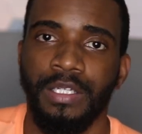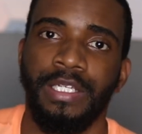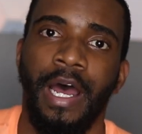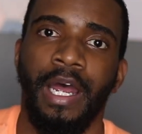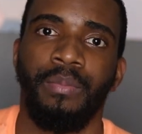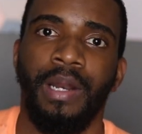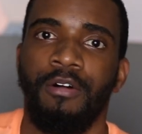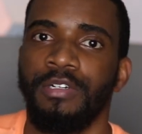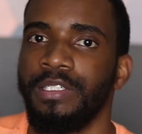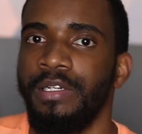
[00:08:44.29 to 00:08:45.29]
the time, and I
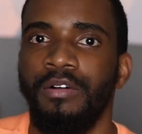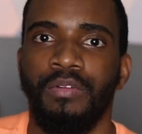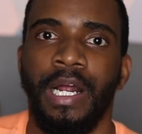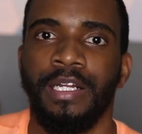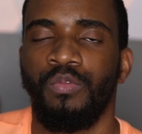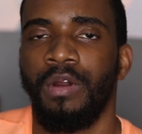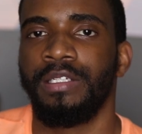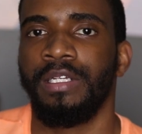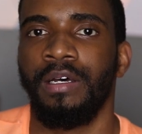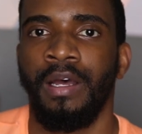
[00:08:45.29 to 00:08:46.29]
was new and I just wanted
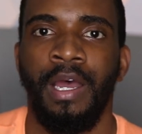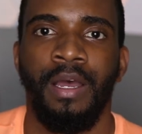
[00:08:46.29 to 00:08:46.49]
to